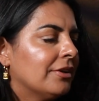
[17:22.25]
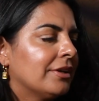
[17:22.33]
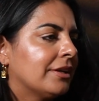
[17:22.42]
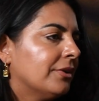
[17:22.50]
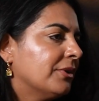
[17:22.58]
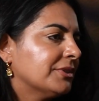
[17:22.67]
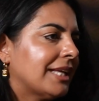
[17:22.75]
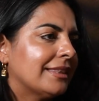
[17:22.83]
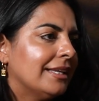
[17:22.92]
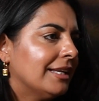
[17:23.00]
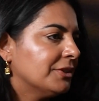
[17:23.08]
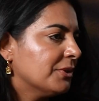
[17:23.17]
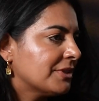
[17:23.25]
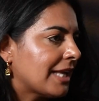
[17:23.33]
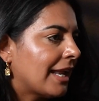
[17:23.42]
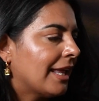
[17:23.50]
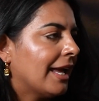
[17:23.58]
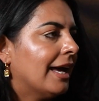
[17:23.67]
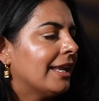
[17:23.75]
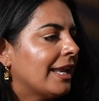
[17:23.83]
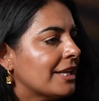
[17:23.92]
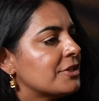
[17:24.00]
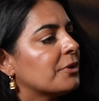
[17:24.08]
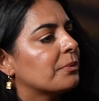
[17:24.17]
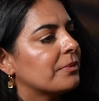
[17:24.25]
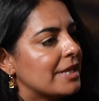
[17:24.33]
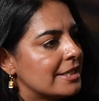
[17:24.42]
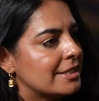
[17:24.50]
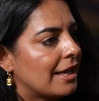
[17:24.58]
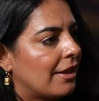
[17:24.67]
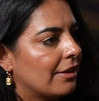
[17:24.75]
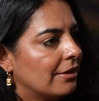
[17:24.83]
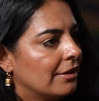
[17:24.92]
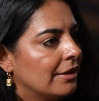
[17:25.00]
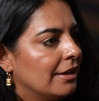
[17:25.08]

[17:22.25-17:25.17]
Like con los dátiles no sale unless you're retail.